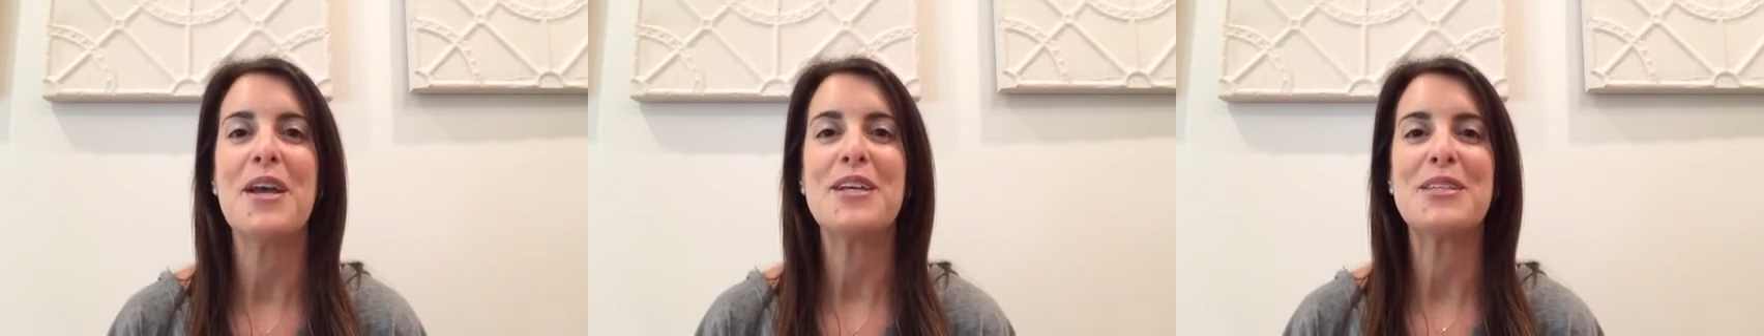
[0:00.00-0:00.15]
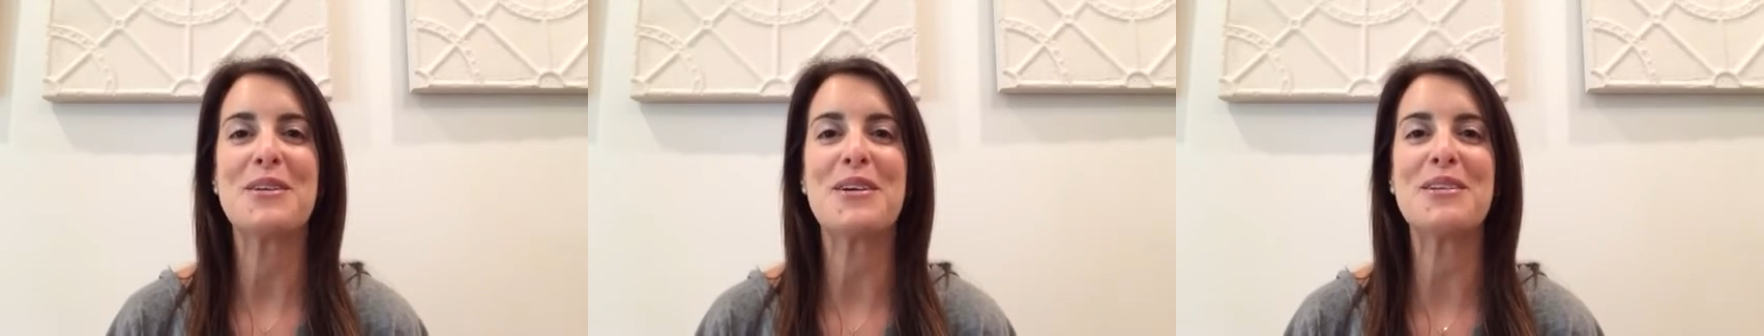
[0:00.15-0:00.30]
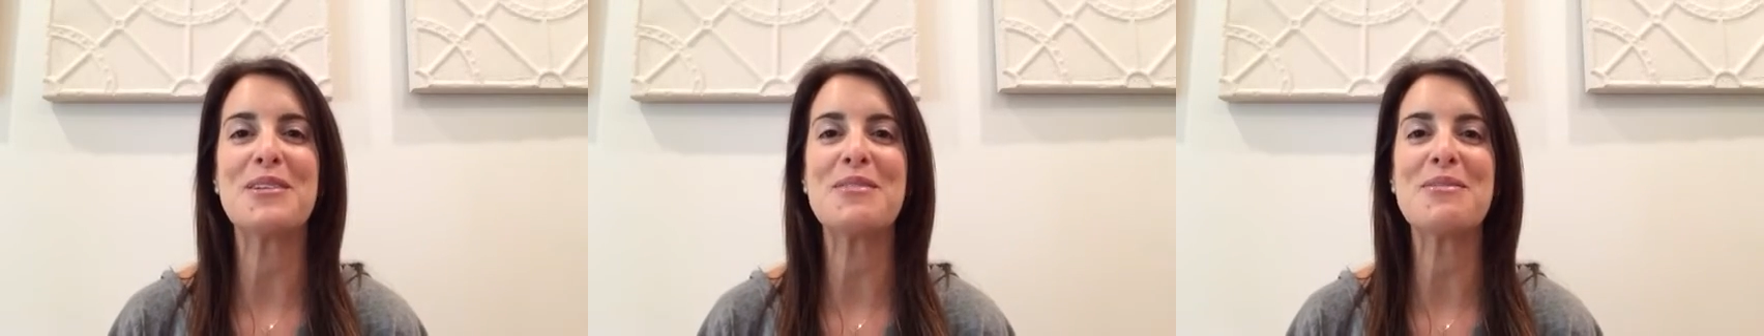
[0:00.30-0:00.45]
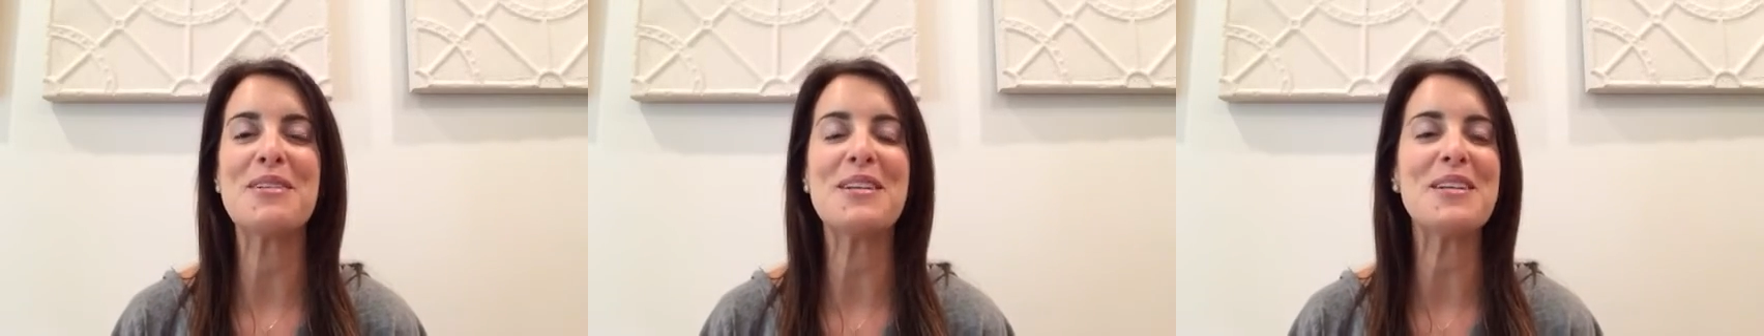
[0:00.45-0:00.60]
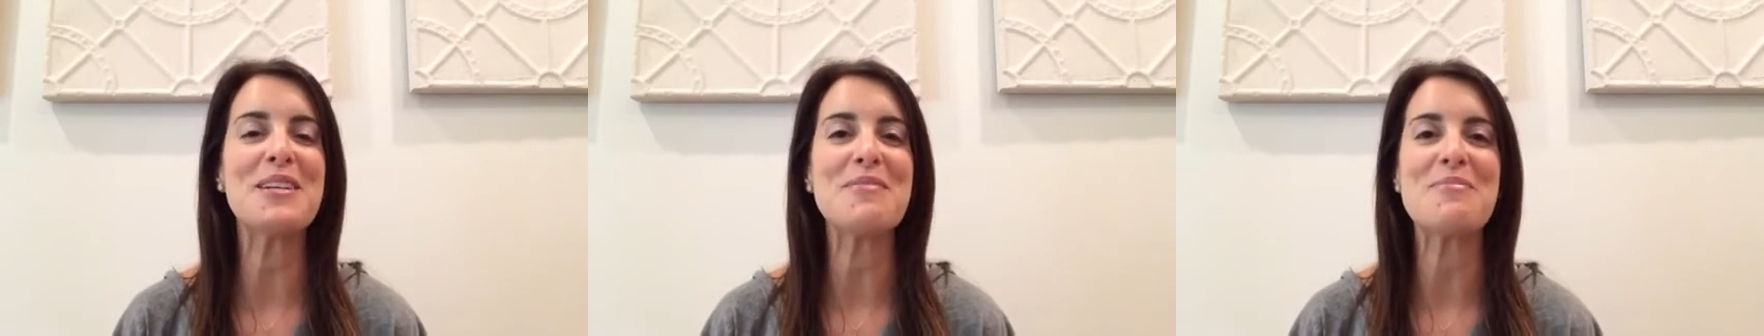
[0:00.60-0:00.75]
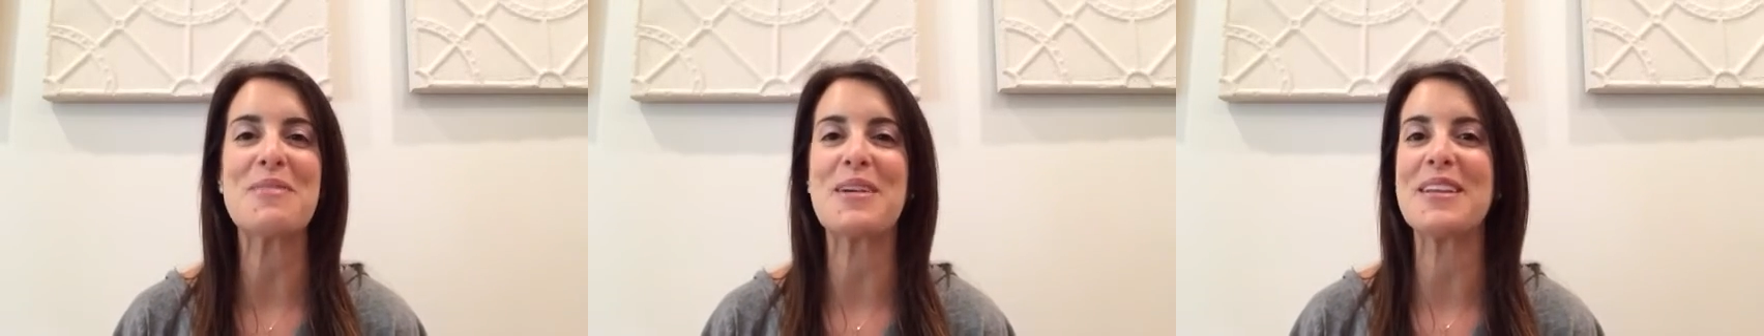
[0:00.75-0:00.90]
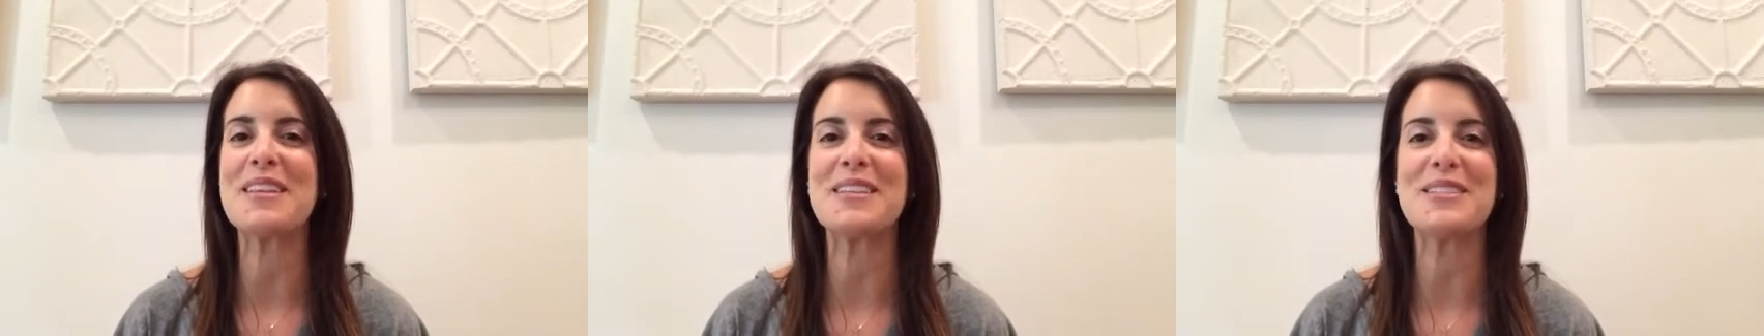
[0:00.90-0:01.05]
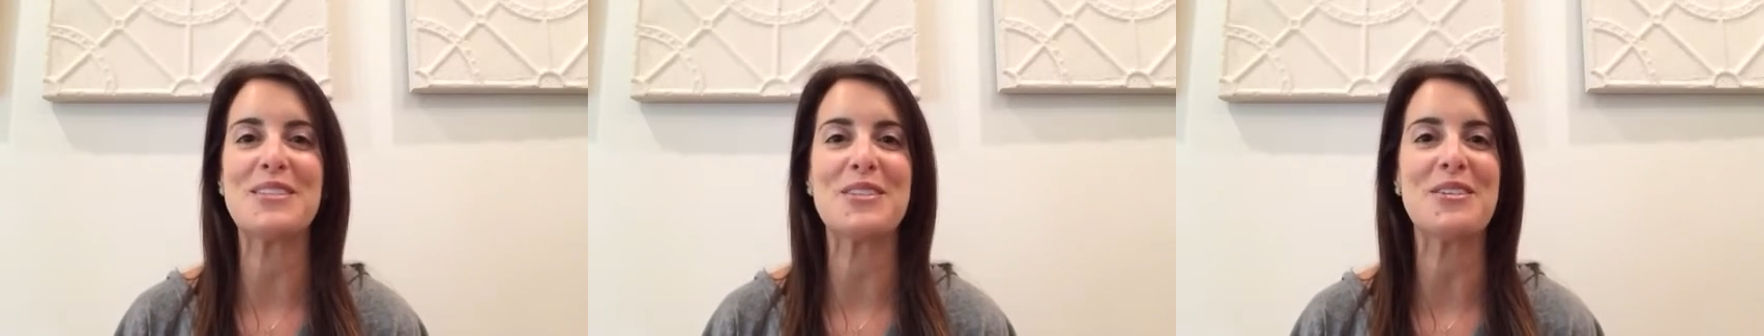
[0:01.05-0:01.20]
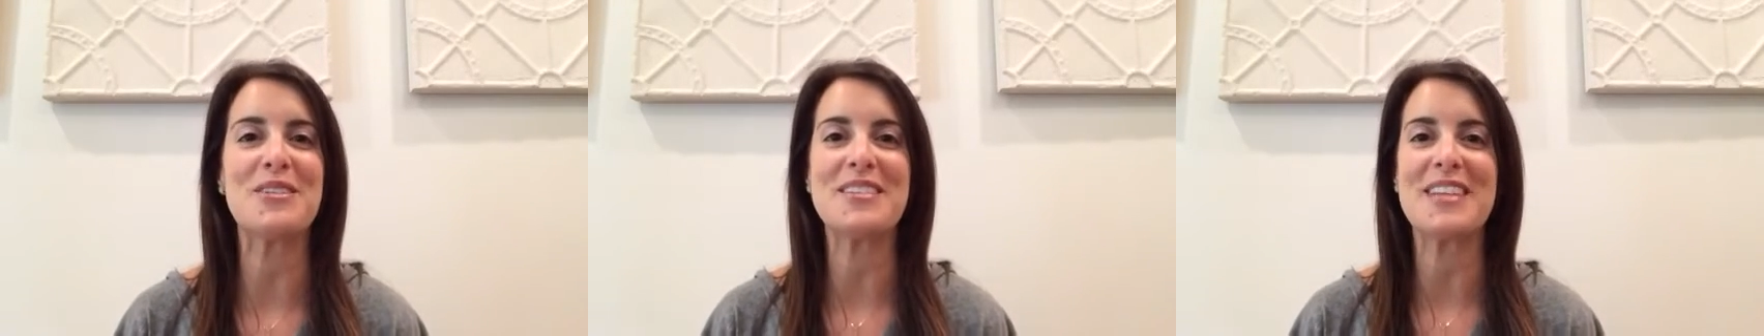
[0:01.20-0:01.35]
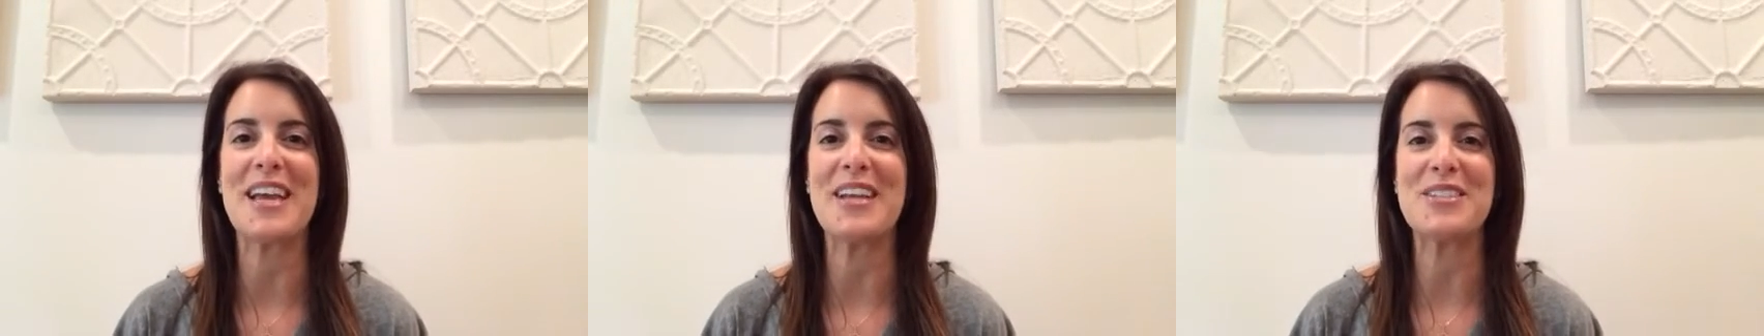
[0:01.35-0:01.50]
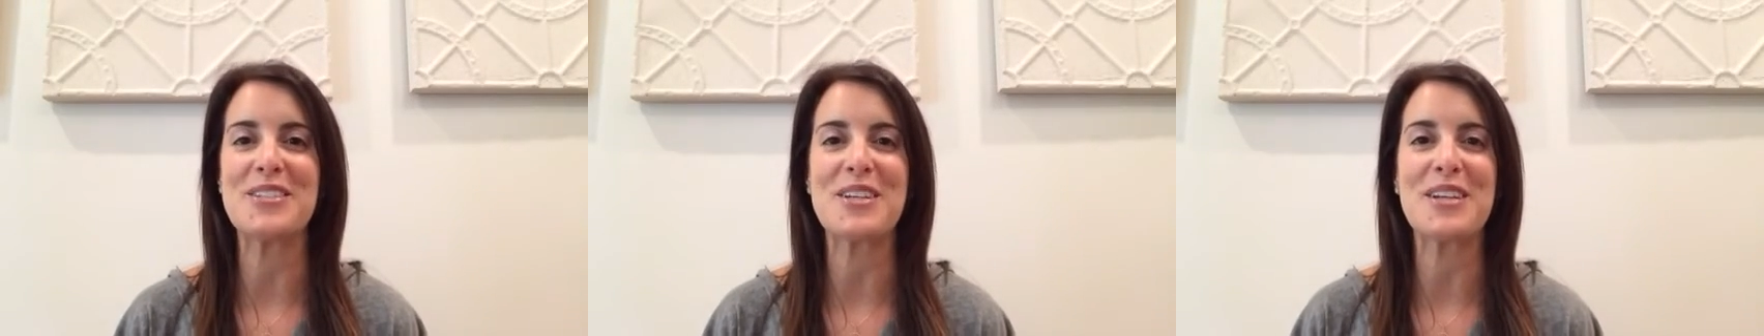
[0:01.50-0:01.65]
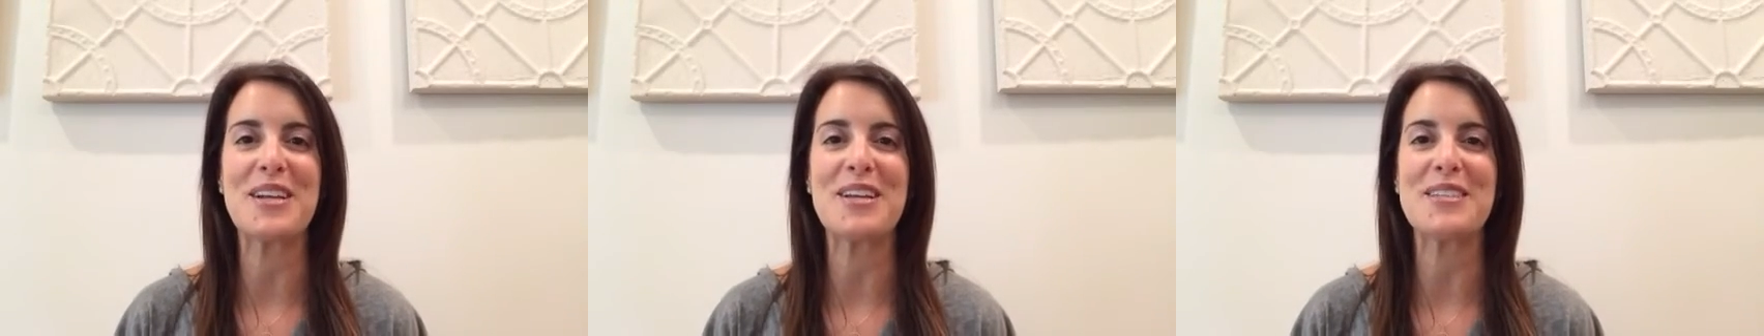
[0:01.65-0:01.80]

So I just wanted to bring this to your attention